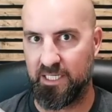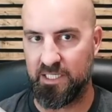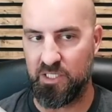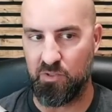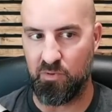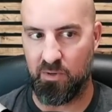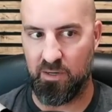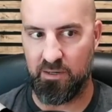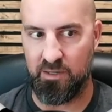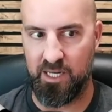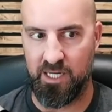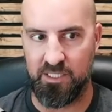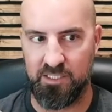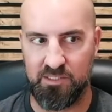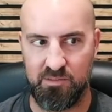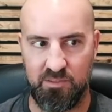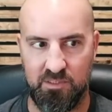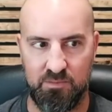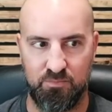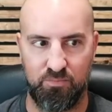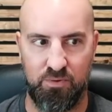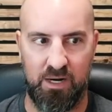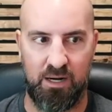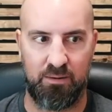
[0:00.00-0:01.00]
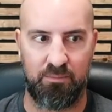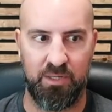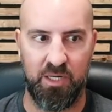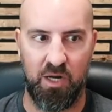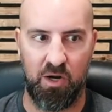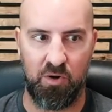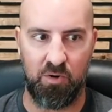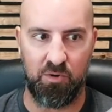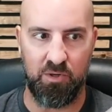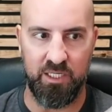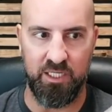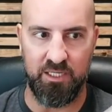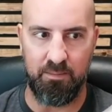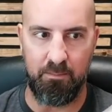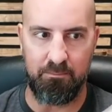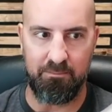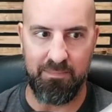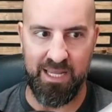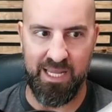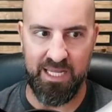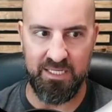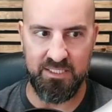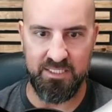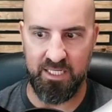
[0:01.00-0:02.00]
URL, so it's probably already
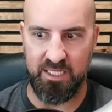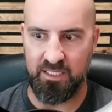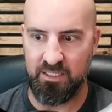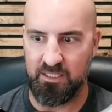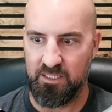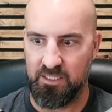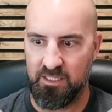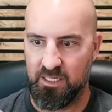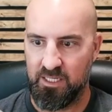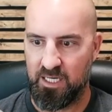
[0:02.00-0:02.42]
amazing,